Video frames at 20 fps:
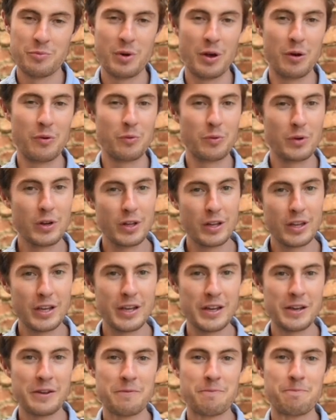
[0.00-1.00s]
but
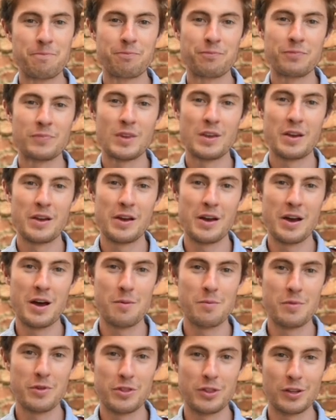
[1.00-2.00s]
really
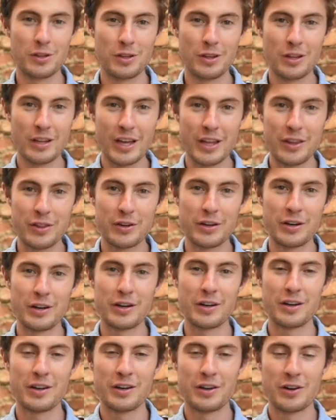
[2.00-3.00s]
the
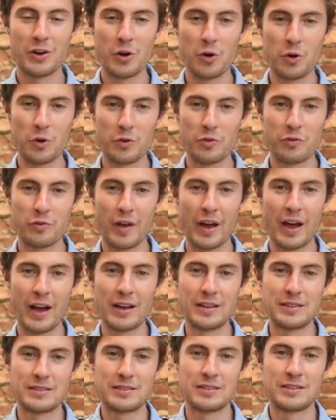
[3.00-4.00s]
leather
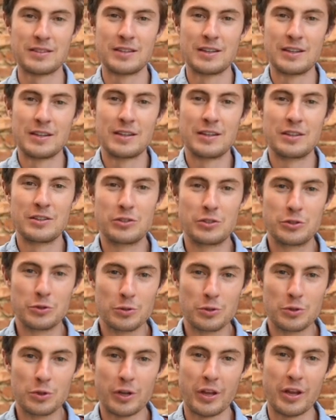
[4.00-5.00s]
Holdfast
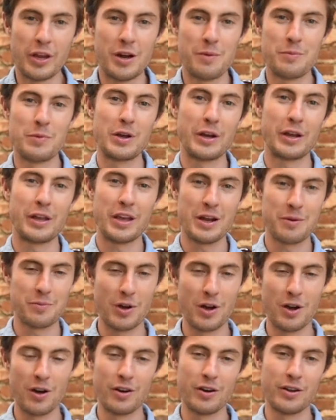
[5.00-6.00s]
dual camera
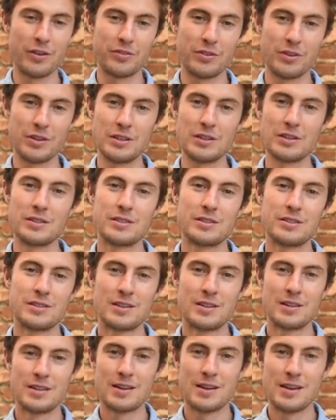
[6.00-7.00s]
harnesses
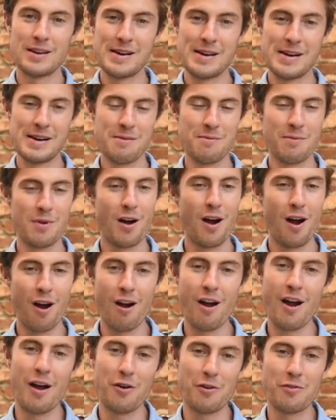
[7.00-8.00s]

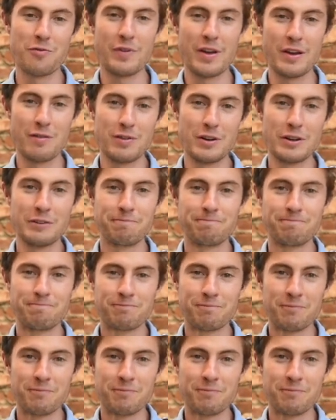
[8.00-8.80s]
are our favorite.